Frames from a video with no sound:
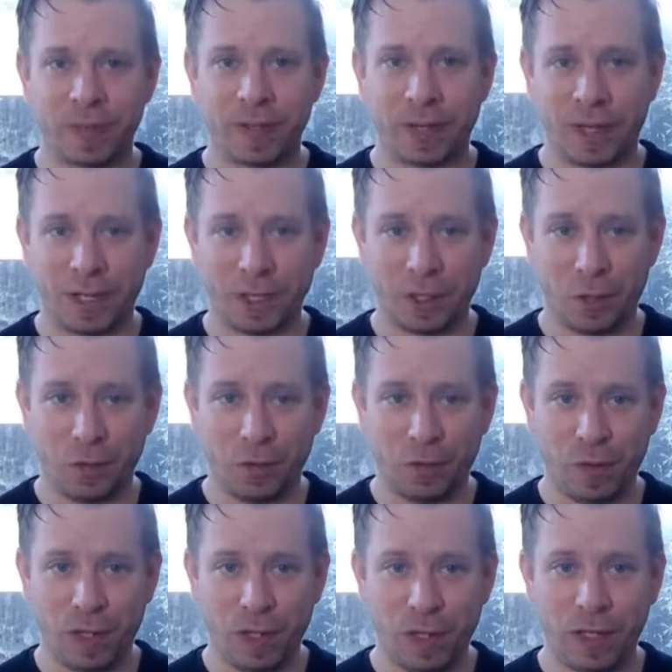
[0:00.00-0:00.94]
like you
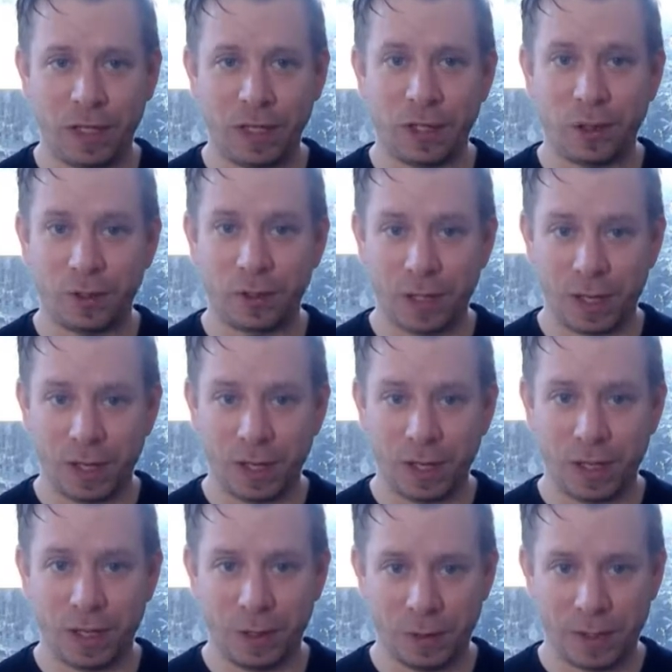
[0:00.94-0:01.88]
feel like you're
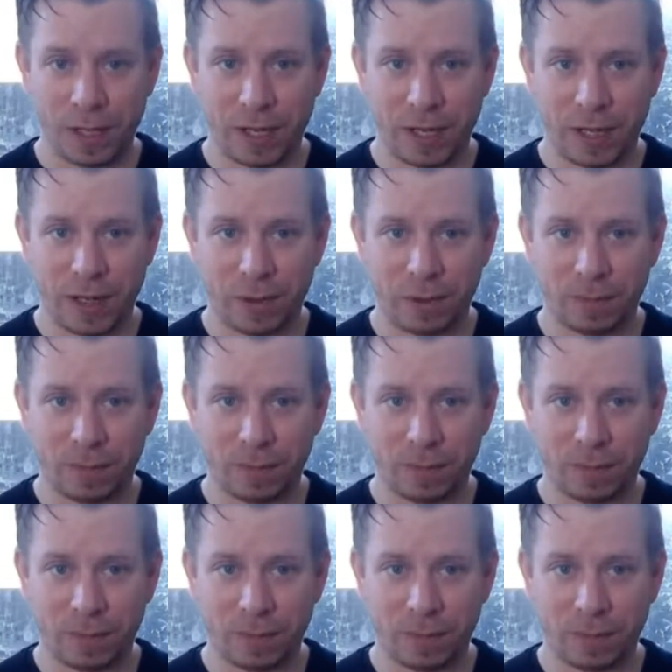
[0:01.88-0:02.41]
tucking your tail.